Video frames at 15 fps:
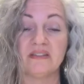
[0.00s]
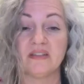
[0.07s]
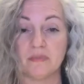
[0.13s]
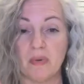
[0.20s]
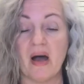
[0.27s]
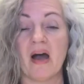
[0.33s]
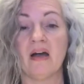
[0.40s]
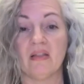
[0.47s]
is the
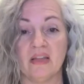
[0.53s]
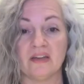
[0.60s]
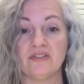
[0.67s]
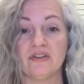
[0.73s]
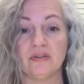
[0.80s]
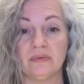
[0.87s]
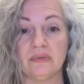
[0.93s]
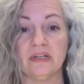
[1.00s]
pile I
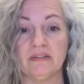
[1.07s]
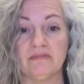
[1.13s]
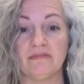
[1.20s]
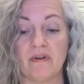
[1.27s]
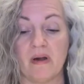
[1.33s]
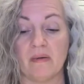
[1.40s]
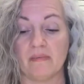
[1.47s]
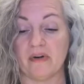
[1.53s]
should read
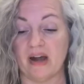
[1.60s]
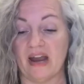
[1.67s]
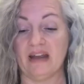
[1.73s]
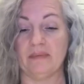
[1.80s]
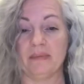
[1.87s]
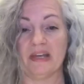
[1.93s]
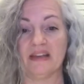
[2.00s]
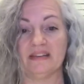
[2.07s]
from,
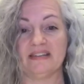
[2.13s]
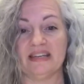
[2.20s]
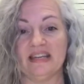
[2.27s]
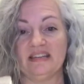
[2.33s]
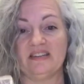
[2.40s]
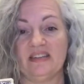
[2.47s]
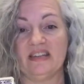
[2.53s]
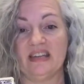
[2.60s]
right? Because
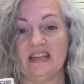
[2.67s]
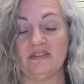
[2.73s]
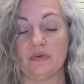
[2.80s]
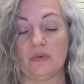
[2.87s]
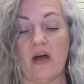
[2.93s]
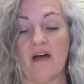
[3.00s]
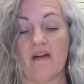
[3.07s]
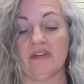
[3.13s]
each of these
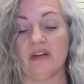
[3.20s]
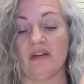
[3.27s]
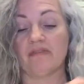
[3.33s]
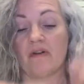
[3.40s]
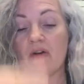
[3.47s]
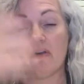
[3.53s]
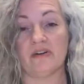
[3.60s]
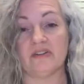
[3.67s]
will have enough
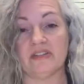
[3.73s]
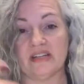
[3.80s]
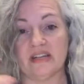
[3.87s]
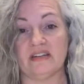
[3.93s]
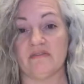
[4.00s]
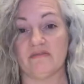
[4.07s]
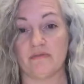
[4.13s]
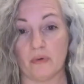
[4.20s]
cards in
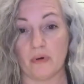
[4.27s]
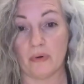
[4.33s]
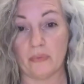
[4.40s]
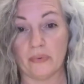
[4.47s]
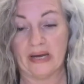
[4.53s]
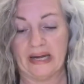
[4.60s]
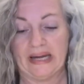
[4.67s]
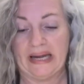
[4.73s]
it for a
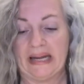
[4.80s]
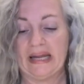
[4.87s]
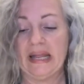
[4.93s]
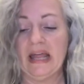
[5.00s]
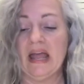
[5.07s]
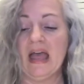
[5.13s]
reading.